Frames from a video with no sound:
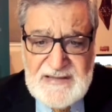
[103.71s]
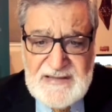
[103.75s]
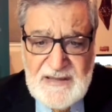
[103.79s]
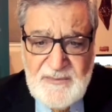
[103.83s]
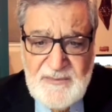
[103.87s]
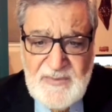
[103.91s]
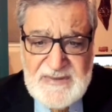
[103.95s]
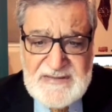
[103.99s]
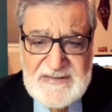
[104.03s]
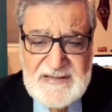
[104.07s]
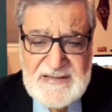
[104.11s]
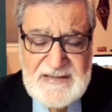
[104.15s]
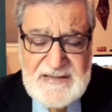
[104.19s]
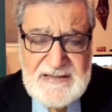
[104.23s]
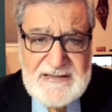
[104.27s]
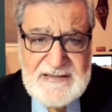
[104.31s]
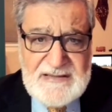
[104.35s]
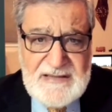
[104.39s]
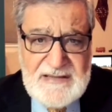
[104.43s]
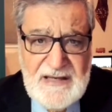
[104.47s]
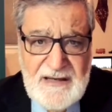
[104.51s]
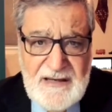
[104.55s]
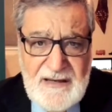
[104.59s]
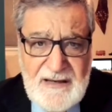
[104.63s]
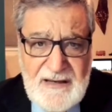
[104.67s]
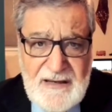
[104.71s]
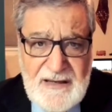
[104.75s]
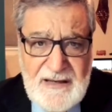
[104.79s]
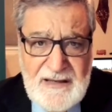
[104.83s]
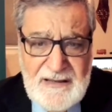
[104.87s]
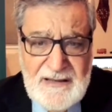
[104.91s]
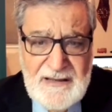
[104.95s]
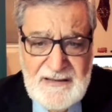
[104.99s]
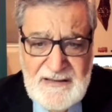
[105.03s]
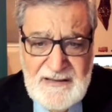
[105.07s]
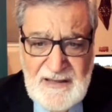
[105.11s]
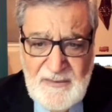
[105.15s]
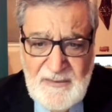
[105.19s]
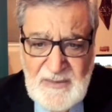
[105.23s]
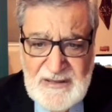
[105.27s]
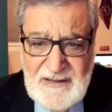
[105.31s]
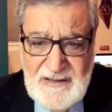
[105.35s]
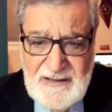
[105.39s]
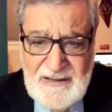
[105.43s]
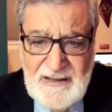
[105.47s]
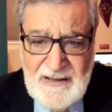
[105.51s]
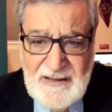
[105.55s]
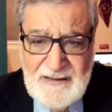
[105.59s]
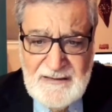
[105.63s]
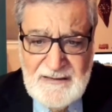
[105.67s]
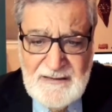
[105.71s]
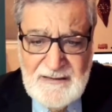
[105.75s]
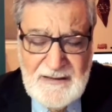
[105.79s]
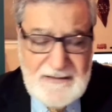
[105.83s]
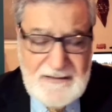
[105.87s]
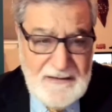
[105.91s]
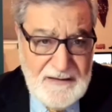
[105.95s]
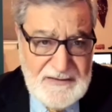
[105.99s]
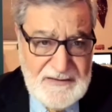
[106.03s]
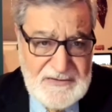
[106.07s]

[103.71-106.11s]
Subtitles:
embassies in Yemen and Qatar.